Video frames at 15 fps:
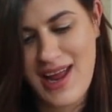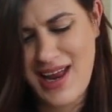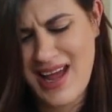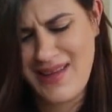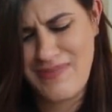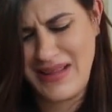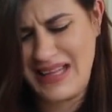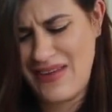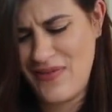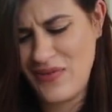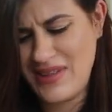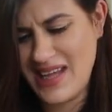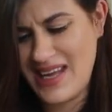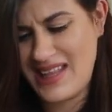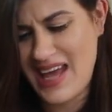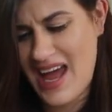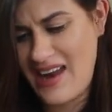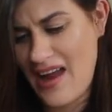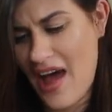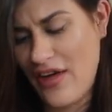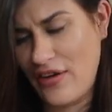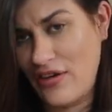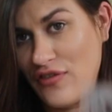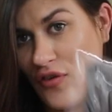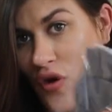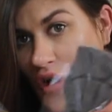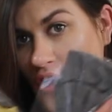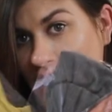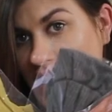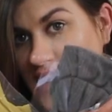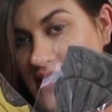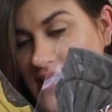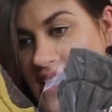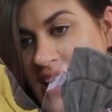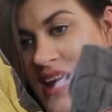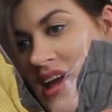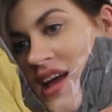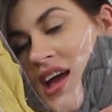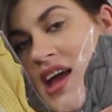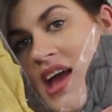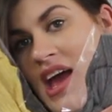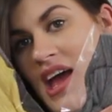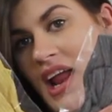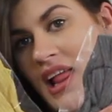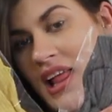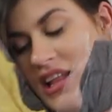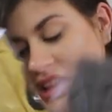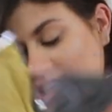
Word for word: and I believe it was like $10 for all these, and I like